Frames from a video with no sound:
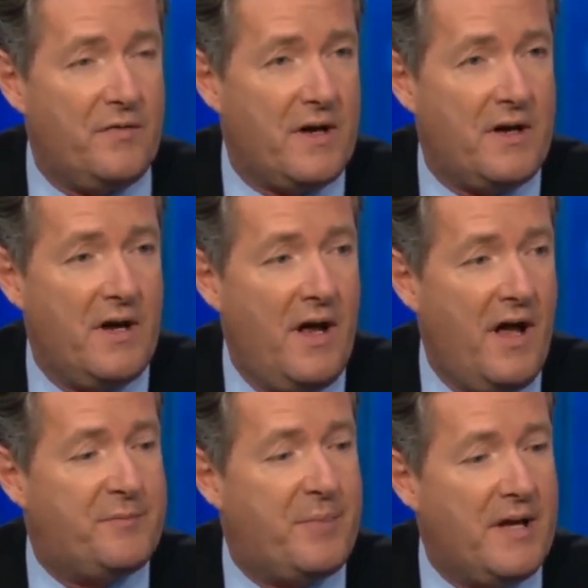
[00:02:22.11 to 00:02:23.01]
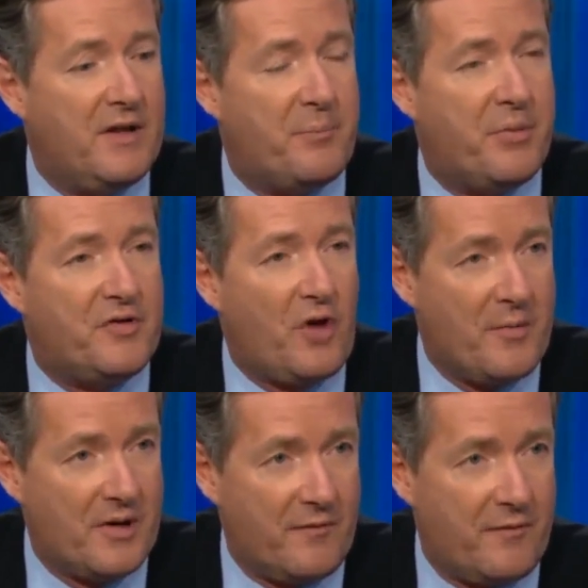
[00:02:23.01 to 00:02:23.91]
What do you think has been the
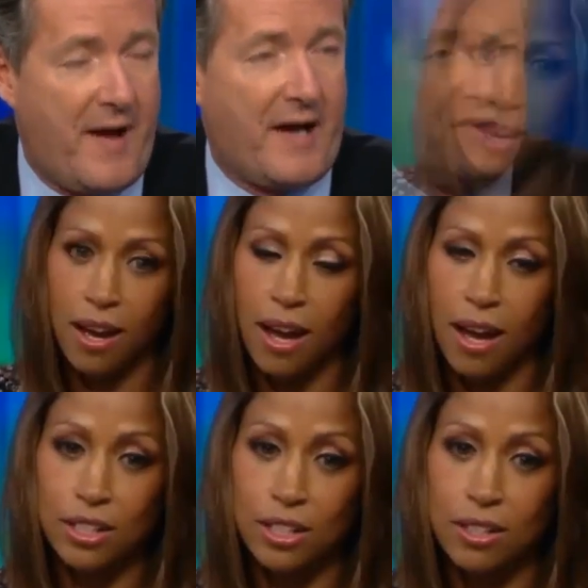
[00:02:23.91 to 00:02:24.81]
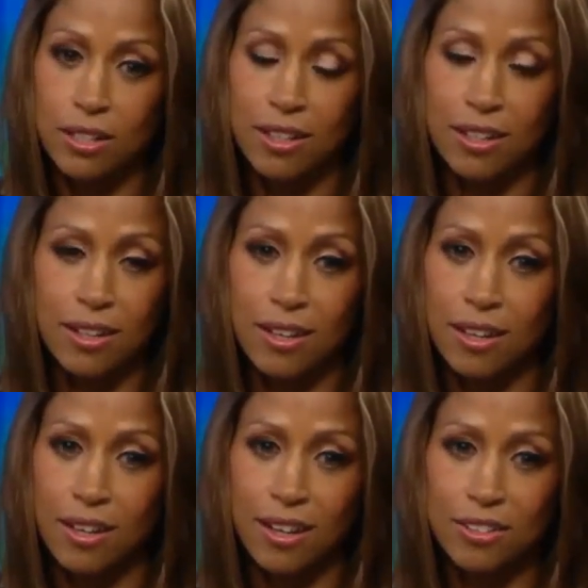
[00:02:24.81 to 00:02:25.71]
predominant factor in the
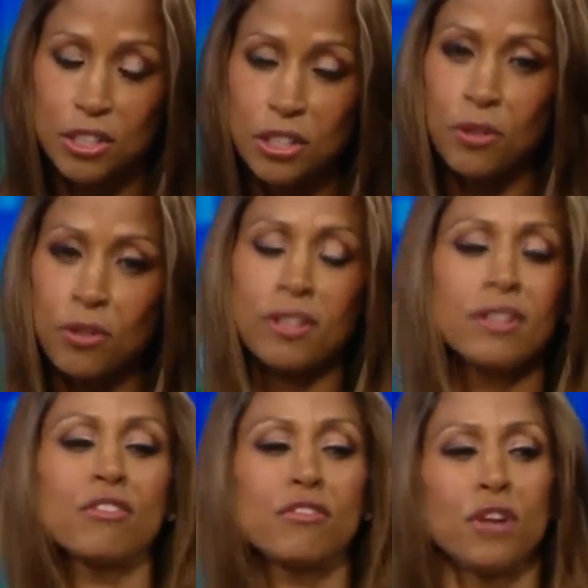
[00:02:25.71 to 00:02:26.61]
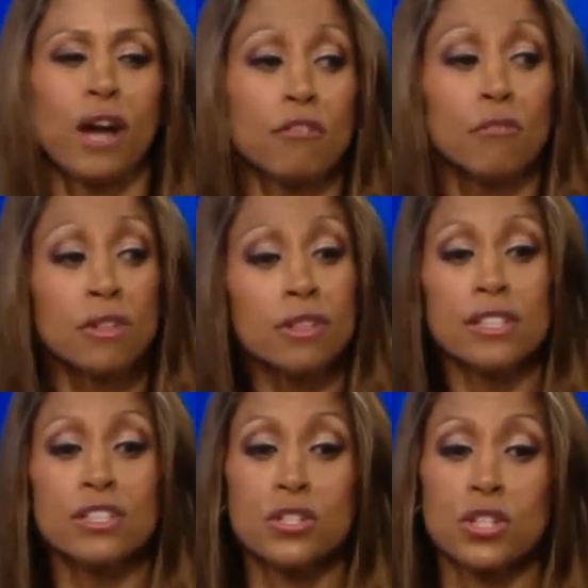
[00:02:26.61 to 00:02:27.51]
fury? You know, I
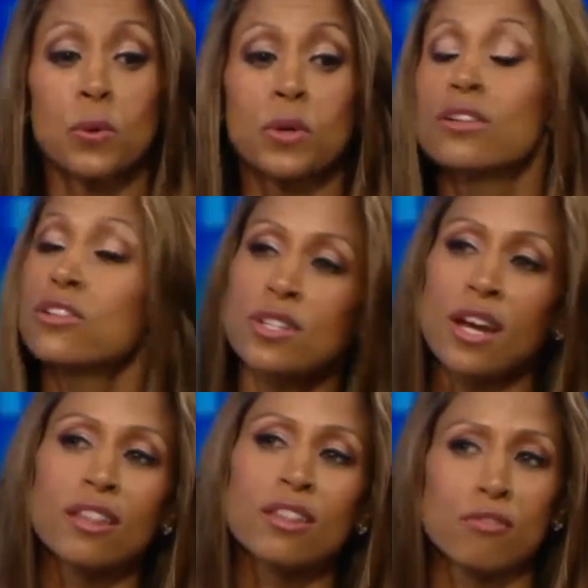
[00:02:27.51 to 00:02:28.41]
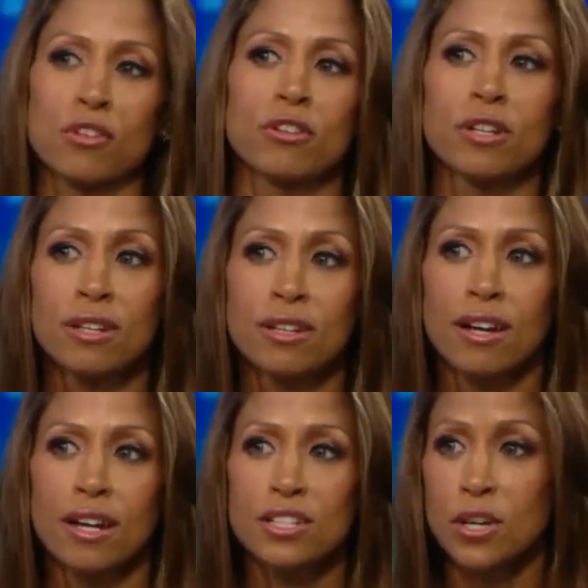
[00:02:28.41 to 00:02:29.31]
really don't understand the fury.
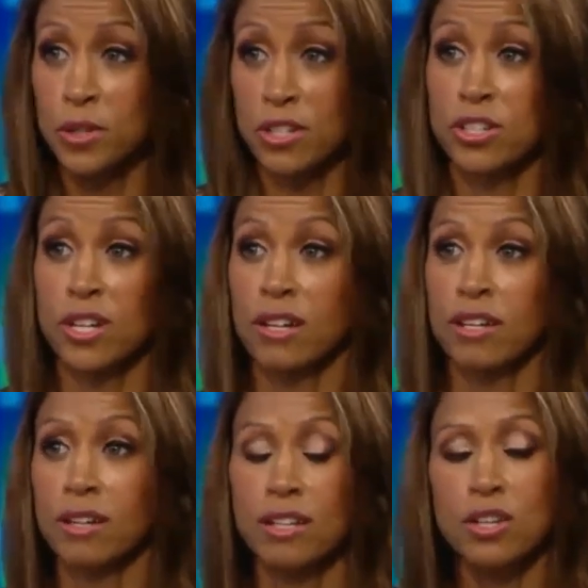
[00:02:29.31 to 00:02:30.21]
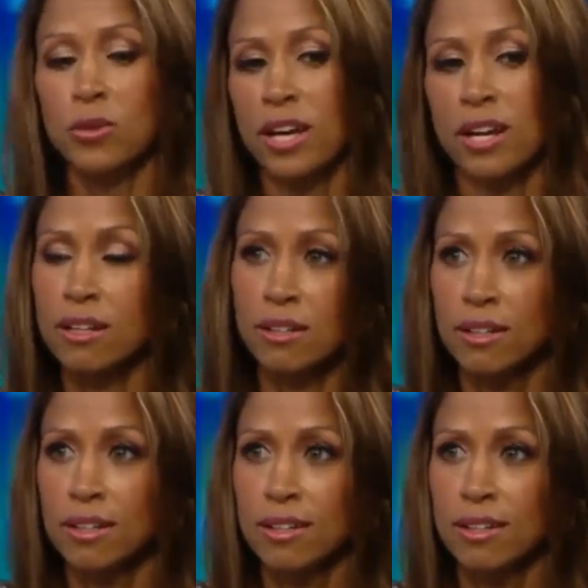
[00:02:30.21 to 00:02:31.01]
I don't understand it. I don't get it.